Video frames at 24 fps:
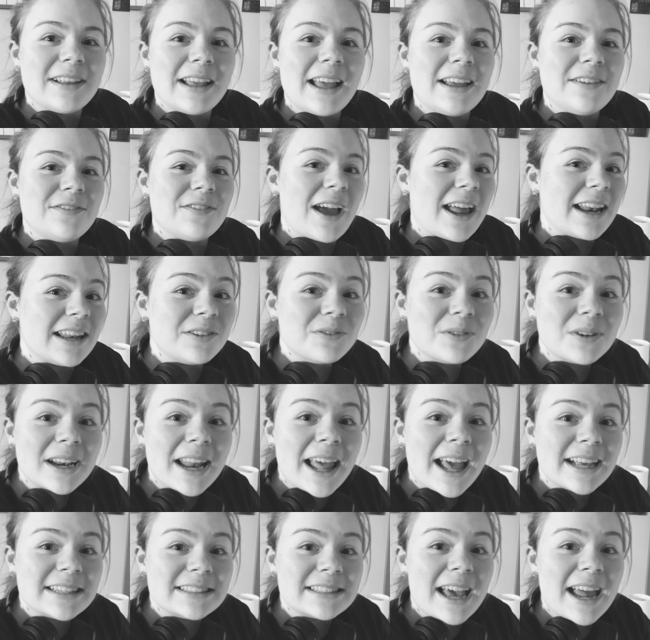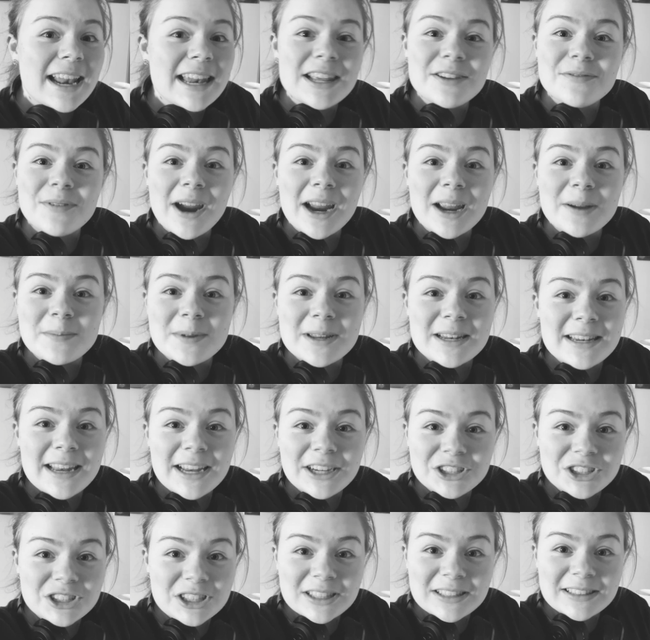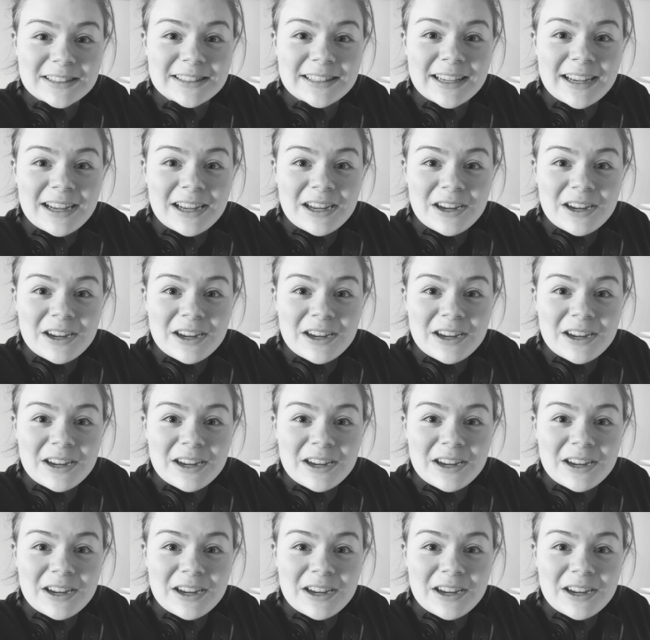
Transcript: If anyone has any recommendations